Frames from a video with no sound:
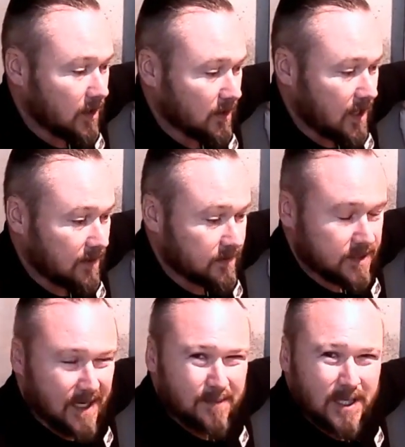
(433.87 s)
a lot of
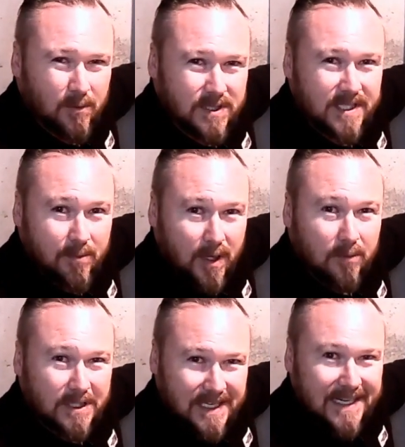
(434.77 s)
the times, I would say
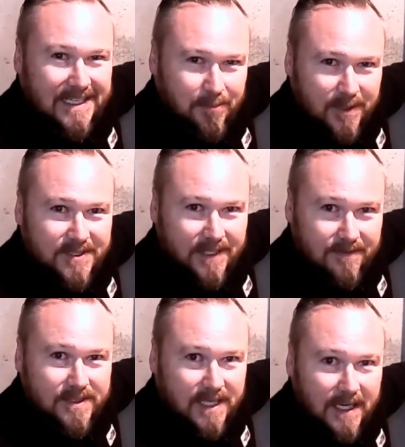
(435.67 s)
probably
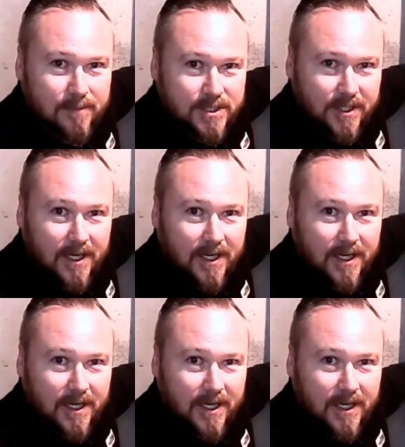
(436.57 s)
90% of the times,